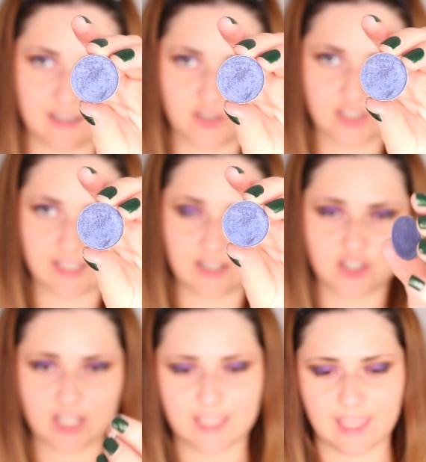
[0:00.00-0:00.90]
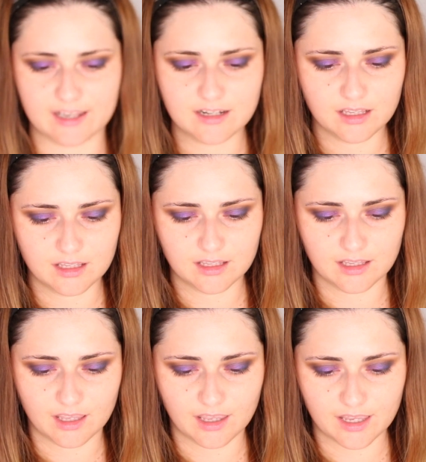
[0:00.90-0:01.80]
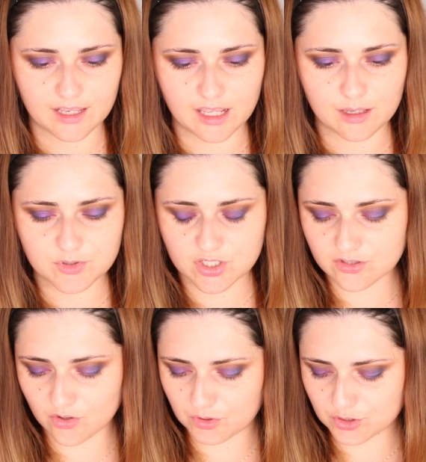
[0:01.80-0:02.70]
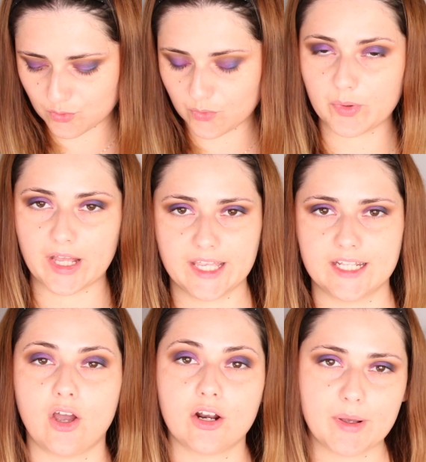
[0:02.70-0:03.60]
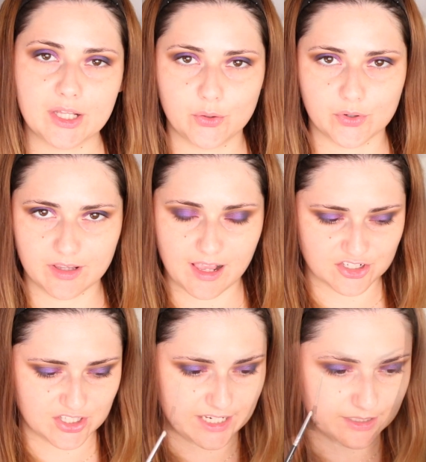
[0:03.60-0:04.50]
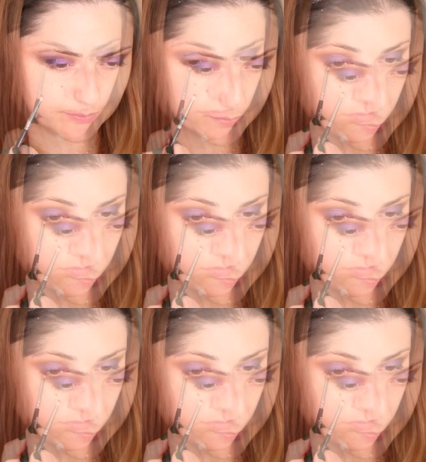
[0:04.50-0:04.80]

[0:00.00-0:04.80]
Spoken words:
Center Stage again, and I am just going to apply it on my lower lash line.